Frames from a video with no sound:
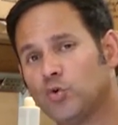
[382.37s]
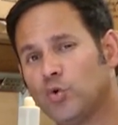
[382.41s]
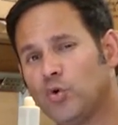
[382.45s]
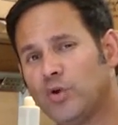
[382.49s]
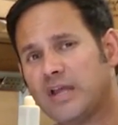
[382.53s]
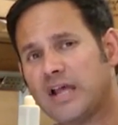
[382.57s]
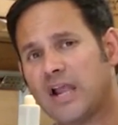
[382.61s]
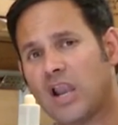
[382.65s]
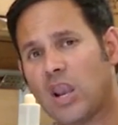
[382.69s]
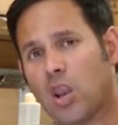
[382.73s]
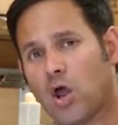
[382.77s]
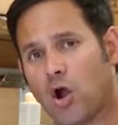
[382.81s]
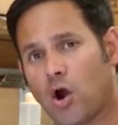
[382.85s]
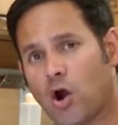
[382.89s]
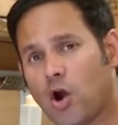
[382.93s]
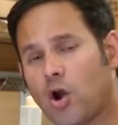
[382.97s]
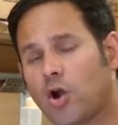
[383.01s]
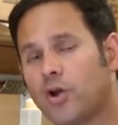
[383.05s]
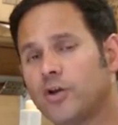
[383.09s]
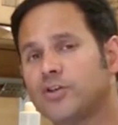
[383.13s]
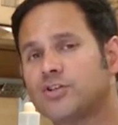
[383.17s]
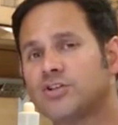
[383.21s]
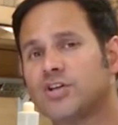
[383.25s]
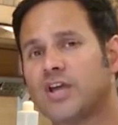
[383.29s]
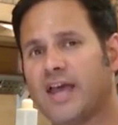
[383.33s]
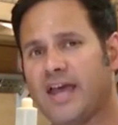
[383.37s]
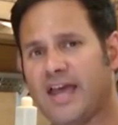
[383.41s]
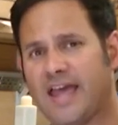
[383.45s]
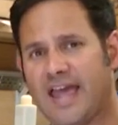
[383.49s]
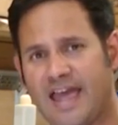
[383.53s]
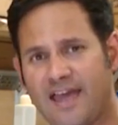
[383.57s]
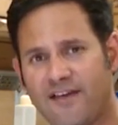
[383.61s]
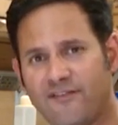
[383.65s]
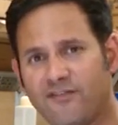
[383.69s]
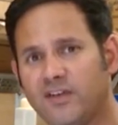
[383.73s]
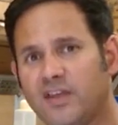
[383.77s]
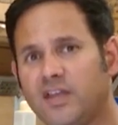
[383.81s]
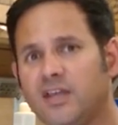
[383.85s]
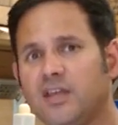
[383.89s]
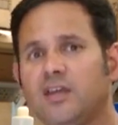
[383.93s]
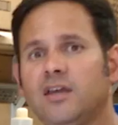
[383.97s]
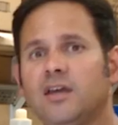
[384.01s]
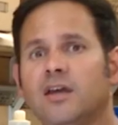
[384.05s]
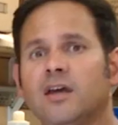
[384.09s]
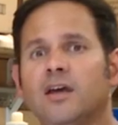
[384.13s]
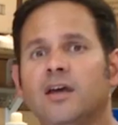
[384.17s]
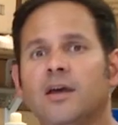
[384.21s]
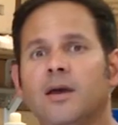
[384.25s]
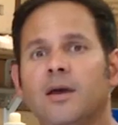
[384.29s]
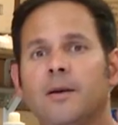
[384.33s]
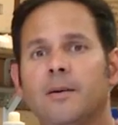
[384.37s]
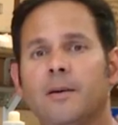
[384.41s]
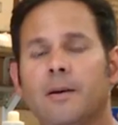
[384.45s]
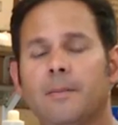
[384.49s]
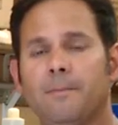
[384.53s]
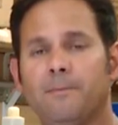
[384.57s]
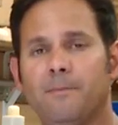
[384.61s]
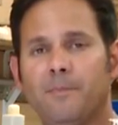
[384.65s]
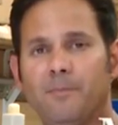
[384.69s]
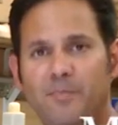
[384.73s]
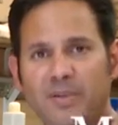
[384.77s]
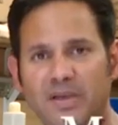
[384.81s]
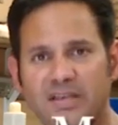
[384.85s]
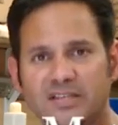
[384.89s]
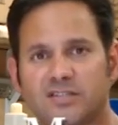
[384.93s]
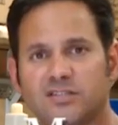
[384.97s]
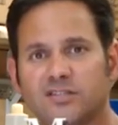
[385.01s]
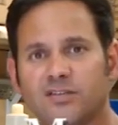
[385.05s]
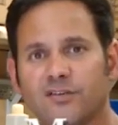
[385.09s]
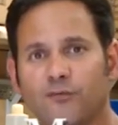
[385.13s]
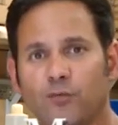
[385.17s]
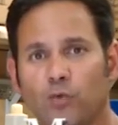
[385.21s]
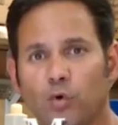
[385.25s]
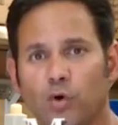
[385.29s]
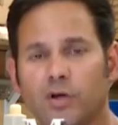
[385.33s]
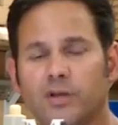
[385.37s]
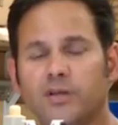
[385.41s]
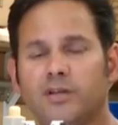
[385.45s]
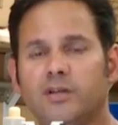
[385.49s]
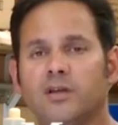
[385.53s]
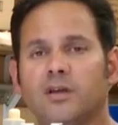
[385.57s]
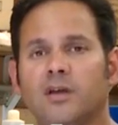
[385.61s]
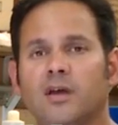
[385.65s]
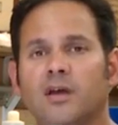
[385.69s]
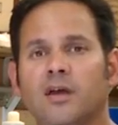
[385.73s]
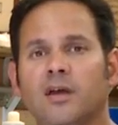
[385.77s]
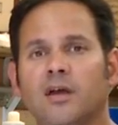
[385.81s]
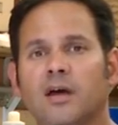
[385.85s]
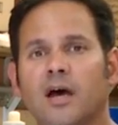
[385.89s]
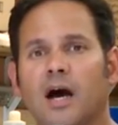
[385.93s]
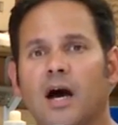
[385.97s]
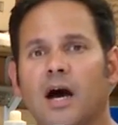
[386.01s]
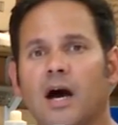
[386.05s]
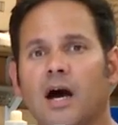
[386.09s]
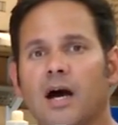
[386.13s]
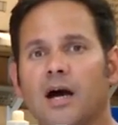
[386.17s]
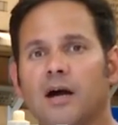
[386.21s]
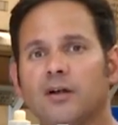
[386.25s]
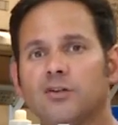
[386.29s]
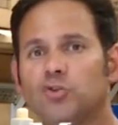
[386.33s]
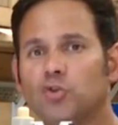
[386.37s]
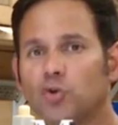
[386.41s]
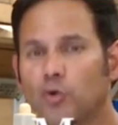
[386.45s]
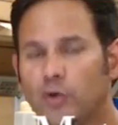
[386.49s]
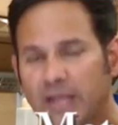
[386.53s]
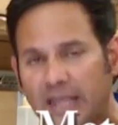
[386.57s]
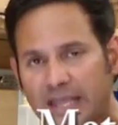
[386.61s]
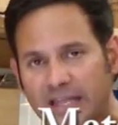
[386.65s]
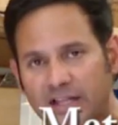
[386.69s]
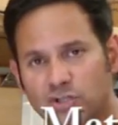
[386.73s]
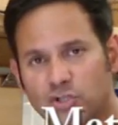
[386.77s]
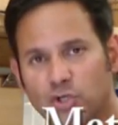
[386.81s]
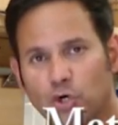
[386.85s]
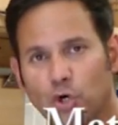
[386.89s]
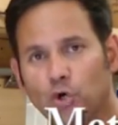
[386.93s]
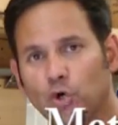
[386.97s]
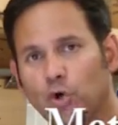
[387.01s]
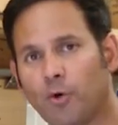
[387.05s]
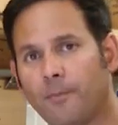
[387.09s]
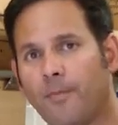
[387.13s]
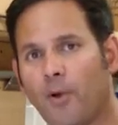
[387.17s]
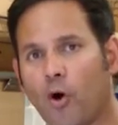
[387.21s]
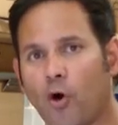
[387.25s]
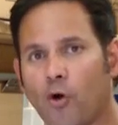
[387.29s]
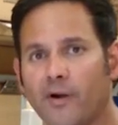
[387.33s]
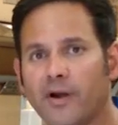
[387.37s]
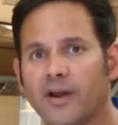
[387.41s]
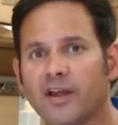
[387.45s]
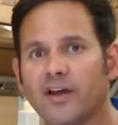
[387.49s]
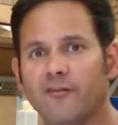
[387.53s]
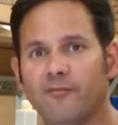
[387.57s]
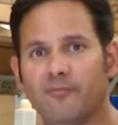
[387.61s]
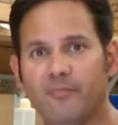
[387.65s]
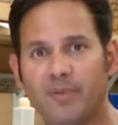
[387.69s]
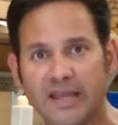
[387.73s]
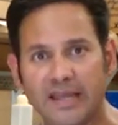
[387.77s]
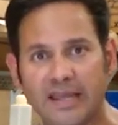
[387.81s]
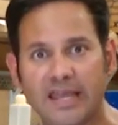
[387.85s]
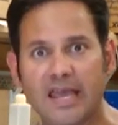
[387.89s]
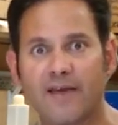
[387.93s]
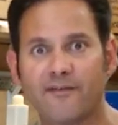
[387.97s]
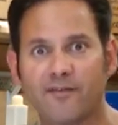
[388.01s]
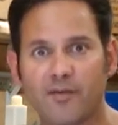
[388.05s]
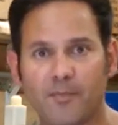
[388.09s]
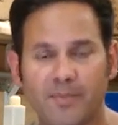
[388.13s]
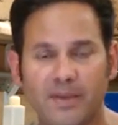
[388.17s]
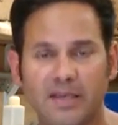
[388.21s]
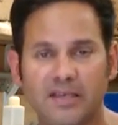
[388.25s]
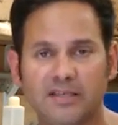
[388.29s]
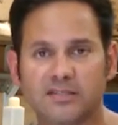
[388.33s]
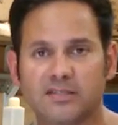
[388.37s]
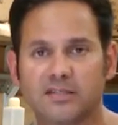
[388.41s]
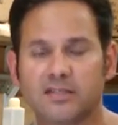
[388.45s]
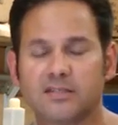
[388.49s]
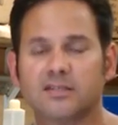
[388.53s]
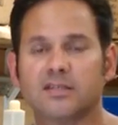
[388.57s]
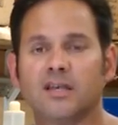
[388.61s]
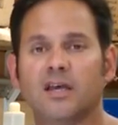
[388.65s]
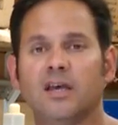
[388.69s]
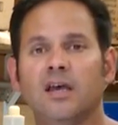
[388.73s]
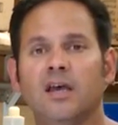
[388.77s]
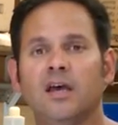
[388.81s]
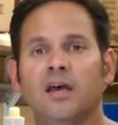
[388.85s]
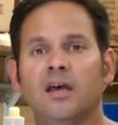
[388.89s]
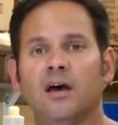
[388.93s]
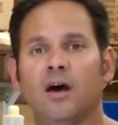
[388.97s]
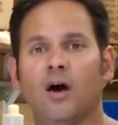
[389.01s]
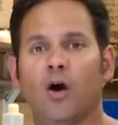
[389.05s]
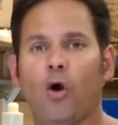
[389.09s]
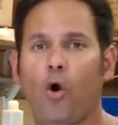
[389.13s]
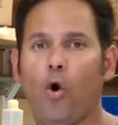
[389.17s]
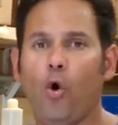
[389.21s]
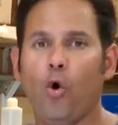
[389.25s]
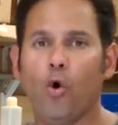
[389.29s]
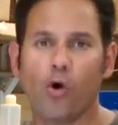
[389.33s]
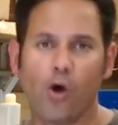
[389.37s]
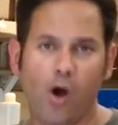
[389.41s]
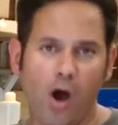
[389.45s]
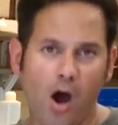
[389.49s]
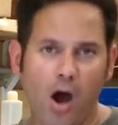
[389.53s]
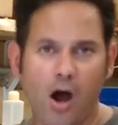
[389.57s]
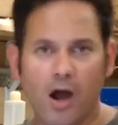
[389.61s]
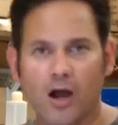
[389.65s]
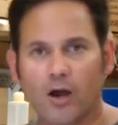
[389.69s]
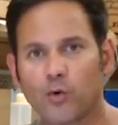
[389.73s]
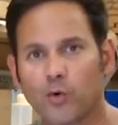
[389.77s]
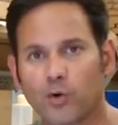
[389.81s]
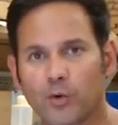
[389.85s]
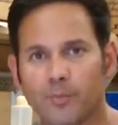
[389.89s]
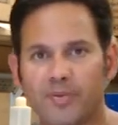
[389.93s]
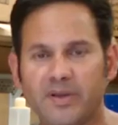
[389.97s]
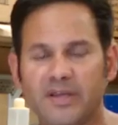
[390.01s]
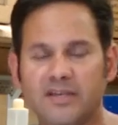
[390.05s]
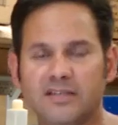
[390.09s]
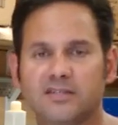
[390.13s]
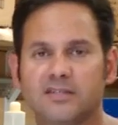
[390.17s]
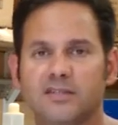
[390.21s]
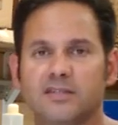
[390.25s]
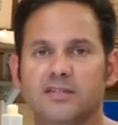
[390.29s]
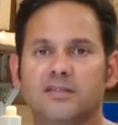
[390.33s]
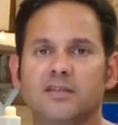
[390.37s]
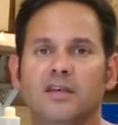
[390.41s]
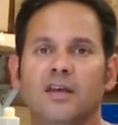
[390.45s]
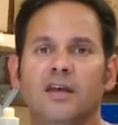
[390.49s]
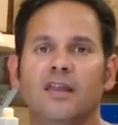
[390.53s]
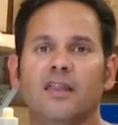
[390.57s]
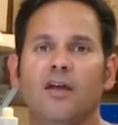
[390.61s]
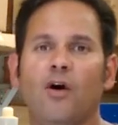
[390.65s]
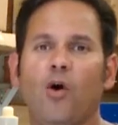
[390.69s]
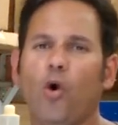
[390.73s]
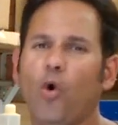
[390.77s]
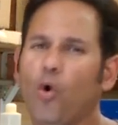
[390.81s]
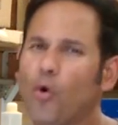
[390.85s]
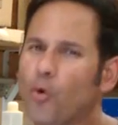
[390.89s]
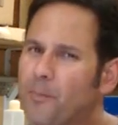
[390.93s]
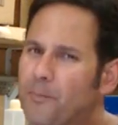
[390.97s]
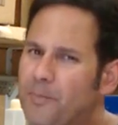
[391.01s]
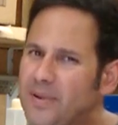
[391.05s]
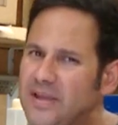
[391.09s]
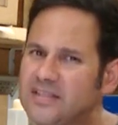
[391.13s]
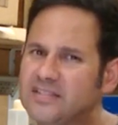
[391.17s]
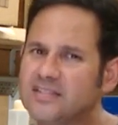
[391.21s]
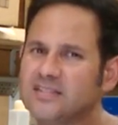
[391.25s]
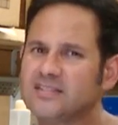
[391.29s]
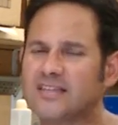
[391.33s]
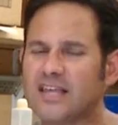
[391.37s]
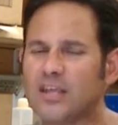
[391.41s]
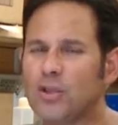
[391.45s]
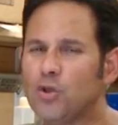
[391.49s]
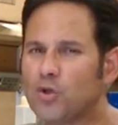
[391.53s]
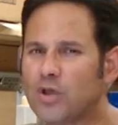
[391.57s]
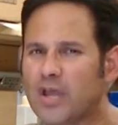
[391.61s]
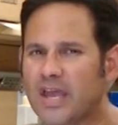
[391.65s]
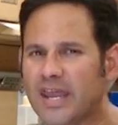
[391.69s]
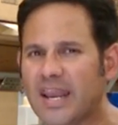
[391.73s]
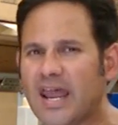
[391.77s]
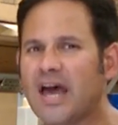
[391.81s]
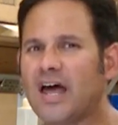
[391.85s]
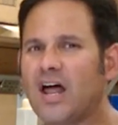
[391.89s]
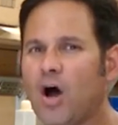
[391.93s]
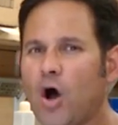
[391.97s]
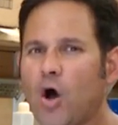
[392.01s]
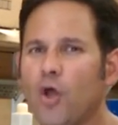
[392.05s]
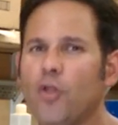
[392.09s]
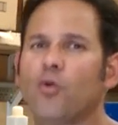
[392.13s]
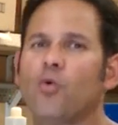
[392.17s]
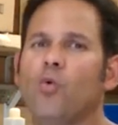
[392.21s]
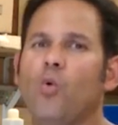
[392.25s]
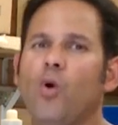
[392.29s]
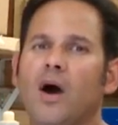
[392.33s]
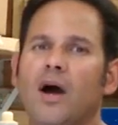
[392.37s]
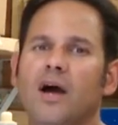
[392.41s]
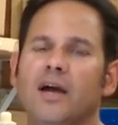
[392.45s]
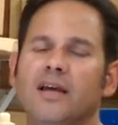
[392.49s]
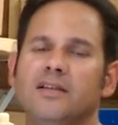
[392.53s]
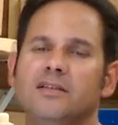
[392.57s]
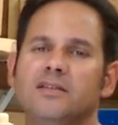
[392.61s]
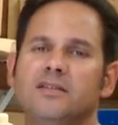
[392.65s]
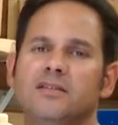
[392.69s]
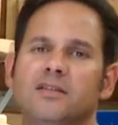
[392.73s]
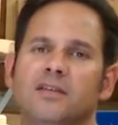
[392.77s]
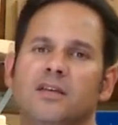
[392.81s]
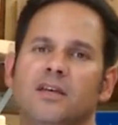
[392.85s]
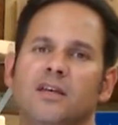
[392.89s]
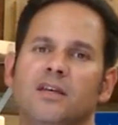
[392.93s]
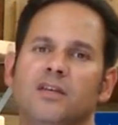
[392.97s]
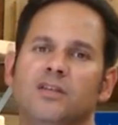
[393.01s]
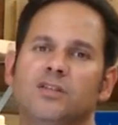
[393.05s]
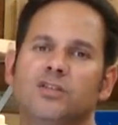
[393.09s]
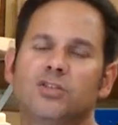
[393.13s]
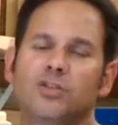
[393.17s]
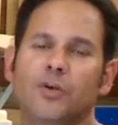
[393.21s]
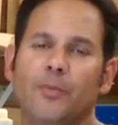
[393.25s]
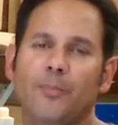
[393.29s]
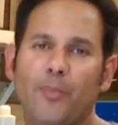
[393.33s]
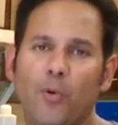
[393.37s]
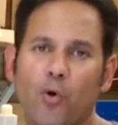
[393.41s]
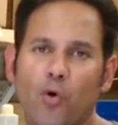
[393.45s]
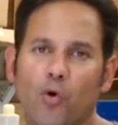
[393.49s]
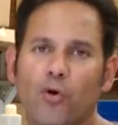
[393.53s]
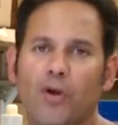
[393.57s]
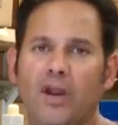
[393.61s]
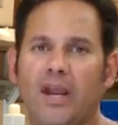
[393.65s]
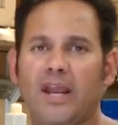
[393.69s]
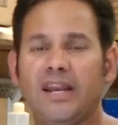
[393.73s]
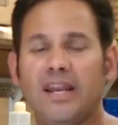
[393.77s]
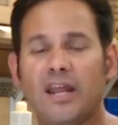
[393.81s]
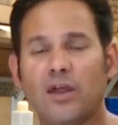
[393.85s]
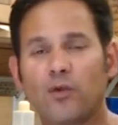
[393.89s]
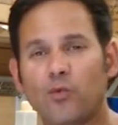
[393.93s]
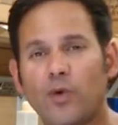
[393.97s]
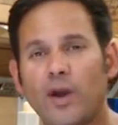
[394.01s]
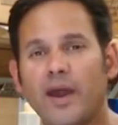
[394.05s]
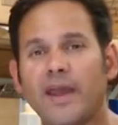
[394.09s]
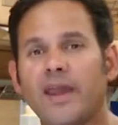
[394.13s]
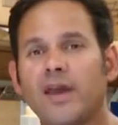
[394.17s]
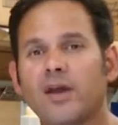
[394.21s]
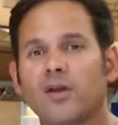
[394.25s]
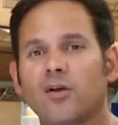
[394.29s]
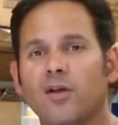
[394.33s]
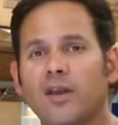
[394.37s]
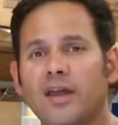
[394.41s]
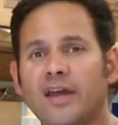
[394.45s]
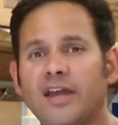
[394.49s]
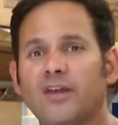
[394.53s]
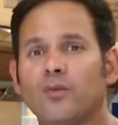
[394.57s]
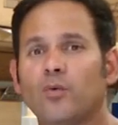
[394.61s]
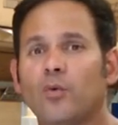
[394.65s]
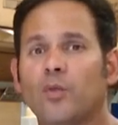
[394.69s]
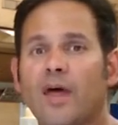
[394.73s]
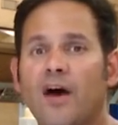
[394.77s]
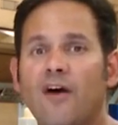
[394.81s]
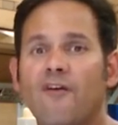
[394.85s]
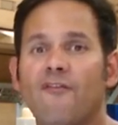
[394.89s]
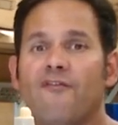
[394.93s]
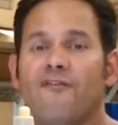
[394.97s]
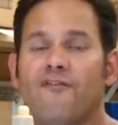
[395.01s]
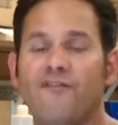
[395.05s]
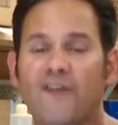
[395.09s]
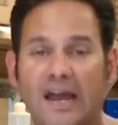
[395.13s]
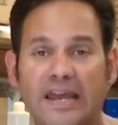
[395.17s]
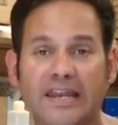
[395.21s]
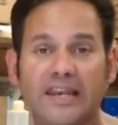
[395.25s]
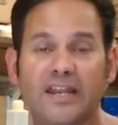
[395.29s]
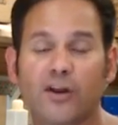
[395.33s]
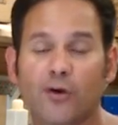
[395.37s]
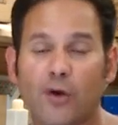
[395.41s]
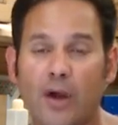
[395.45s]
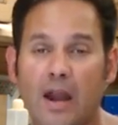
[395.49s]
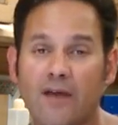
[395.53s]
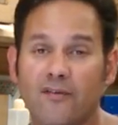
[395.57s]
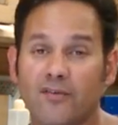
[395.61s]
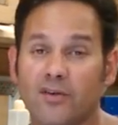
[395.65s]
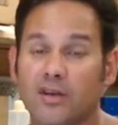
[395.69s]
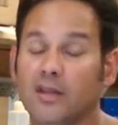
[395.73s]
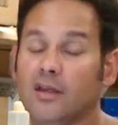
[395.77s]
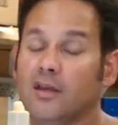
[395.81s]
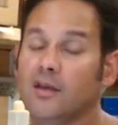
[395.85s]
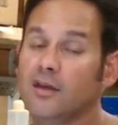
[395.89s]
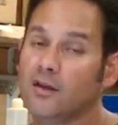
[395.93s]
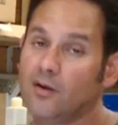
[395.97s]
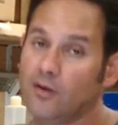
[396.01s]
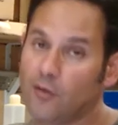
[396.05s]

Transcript: doing large, heavy pieces of wood, uh, doing internal boring of big, heavy pieces, uh, or awkward pieces, or pieces that you cannot otherwise support in a regular lathe without fighting gravity.